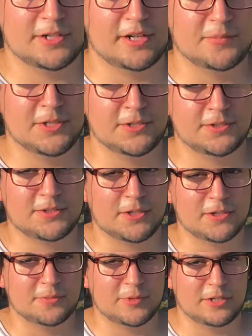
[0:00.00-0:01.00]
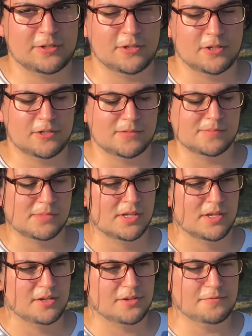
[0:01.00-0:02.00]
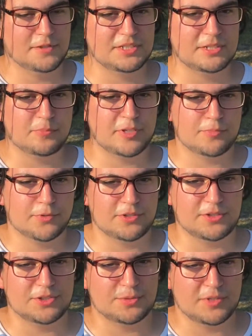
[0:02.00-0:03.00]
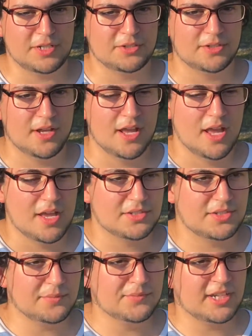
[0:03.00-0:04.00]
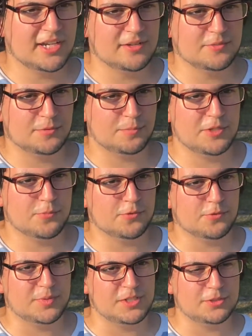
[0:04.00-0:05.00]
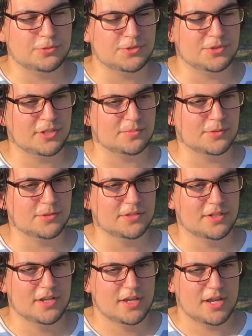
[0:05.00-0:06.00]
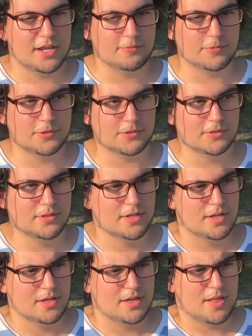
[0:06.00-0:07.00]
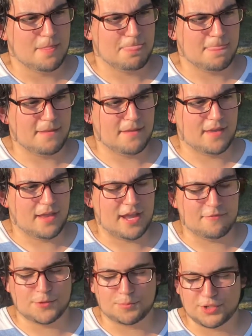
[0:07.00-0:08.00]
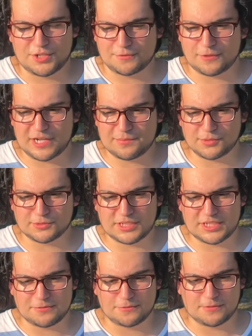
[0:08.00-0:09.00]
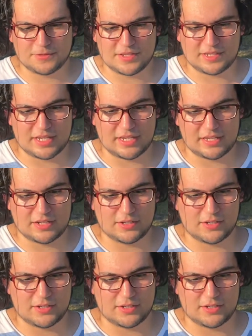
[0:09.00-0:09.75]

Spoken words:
and I'm here to talk about convincing people in your speech. Sometimes people will be too stubborn and will have a predefined belief that